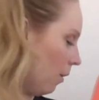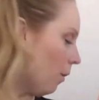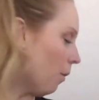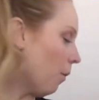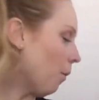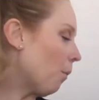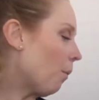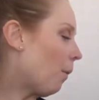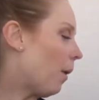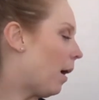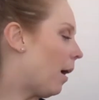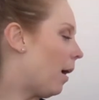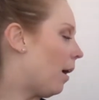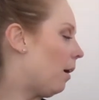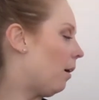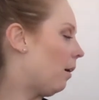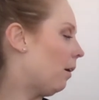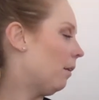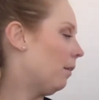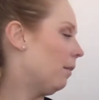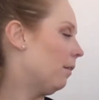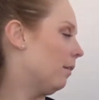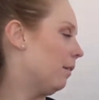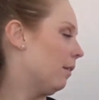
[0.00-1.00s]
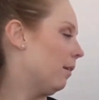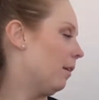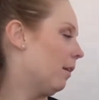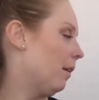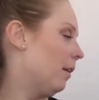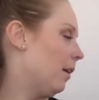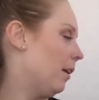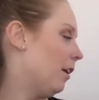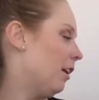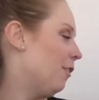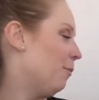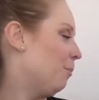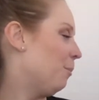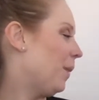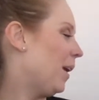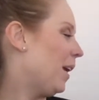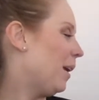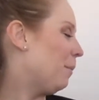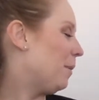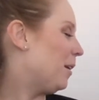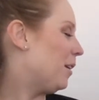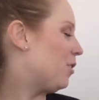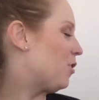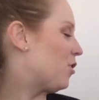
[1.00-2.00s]
Well,
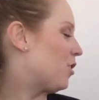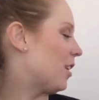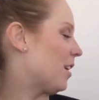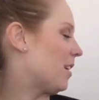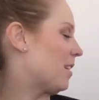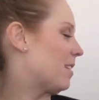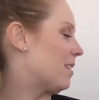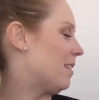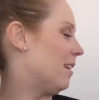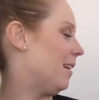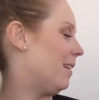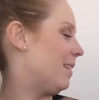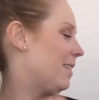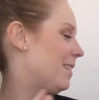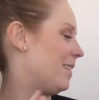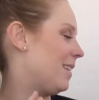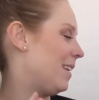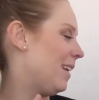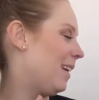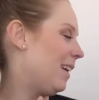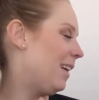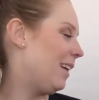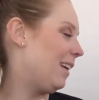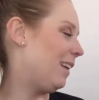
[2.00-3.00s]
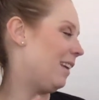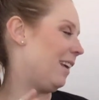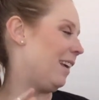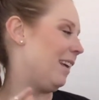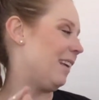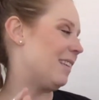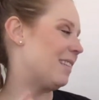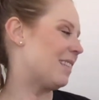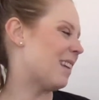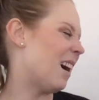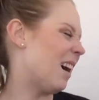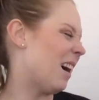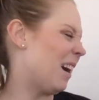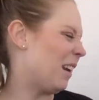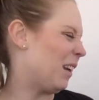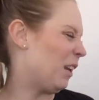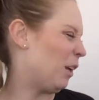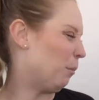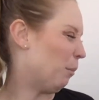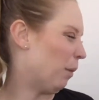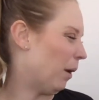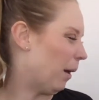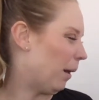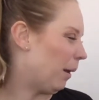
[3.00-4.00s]
maybe just a teeny
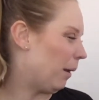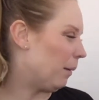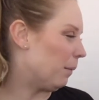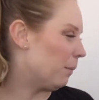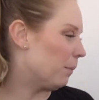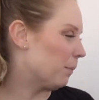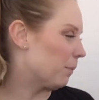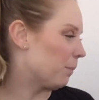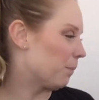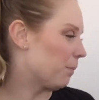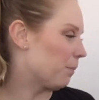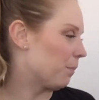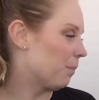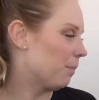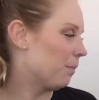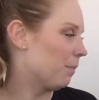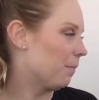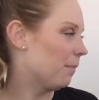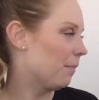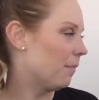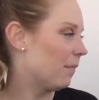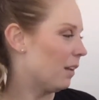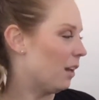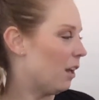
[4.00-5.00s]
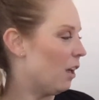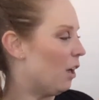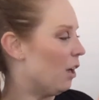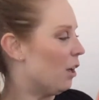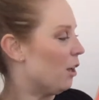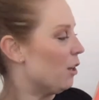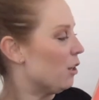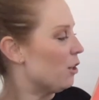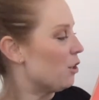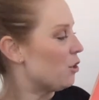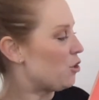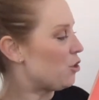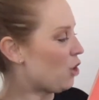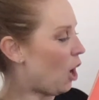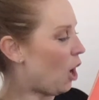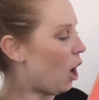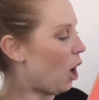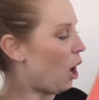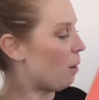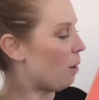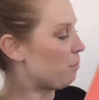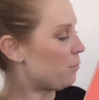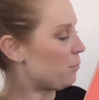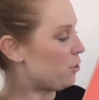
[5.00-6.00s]
tiny bite.
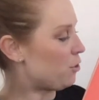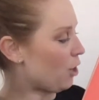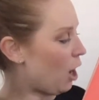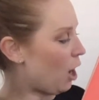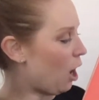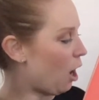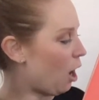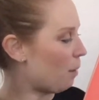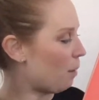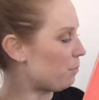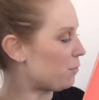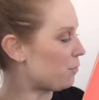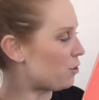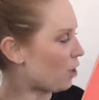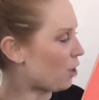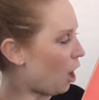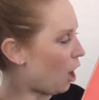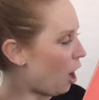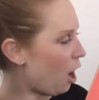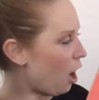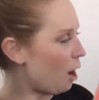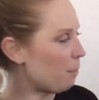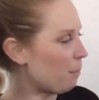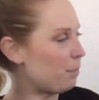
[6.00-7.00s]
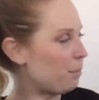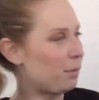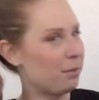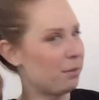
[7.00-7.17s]
Chomp, chomp, chomp.